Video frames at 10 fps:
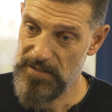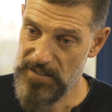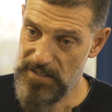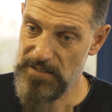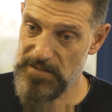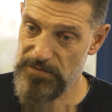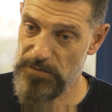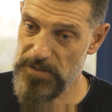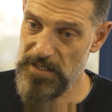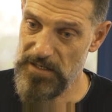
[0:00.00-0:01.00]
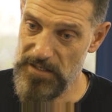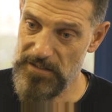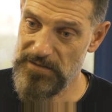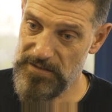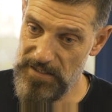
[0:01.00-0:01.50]
kids from their
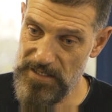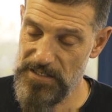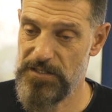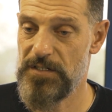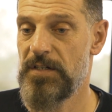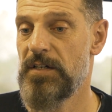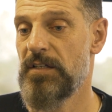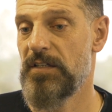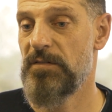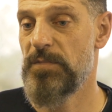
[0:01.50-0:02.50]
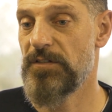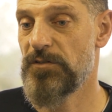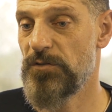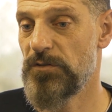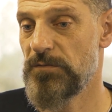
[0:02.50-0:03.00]
early stage have been
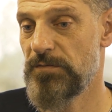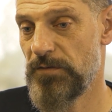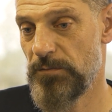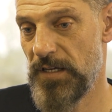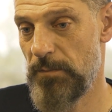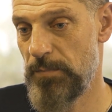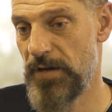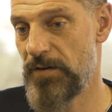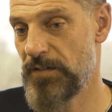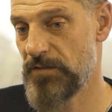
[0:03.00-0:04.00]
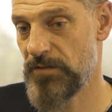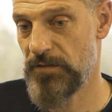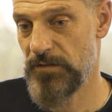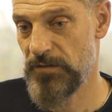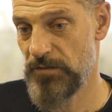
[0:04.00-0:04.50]
taught from their parents.
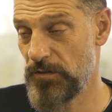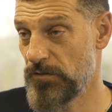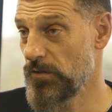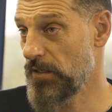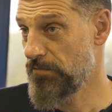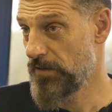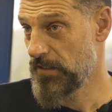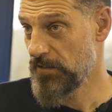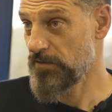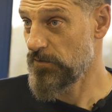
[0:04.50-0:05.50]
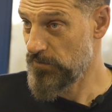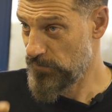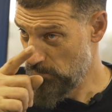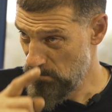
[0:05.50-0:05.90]
Not only fathers, also